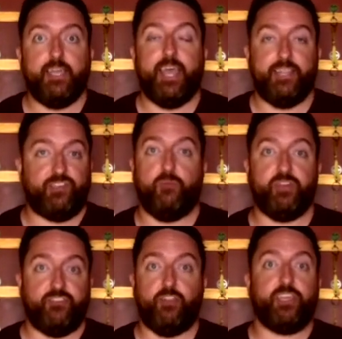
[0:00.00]
and someone
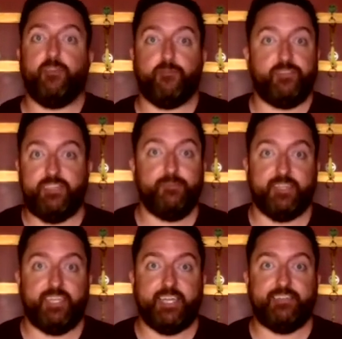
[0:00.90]
is looking for a team
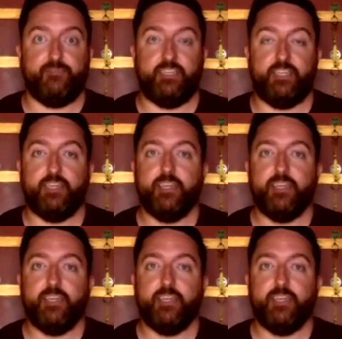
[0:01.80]
building activity.